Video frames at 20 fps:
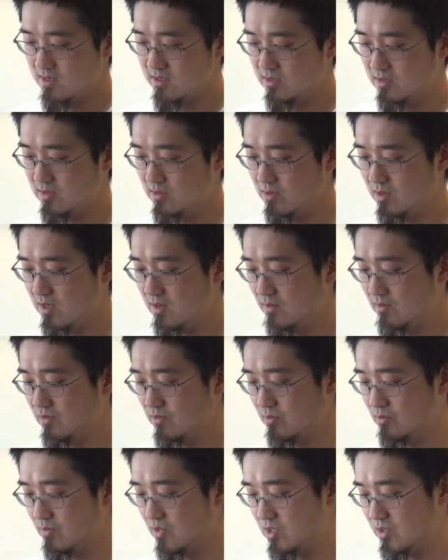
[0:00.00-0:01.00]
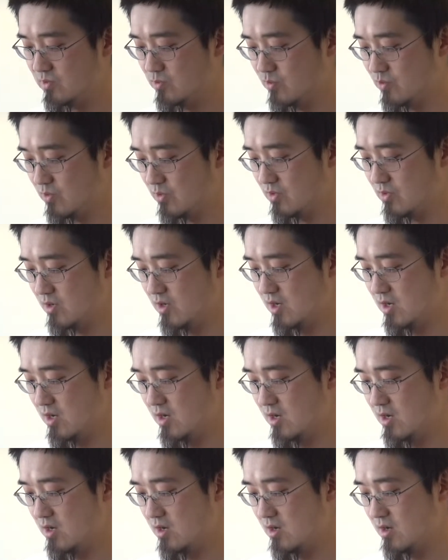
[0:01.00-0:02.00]
so it gives you much more
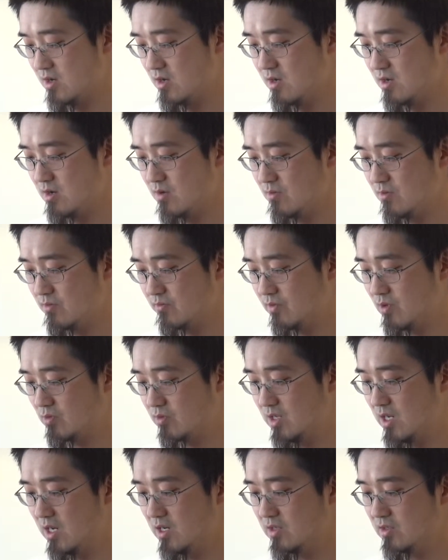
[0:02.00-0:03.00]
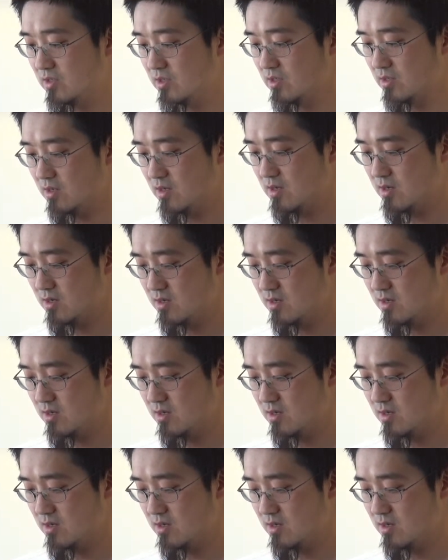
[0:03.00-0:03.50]
rotation,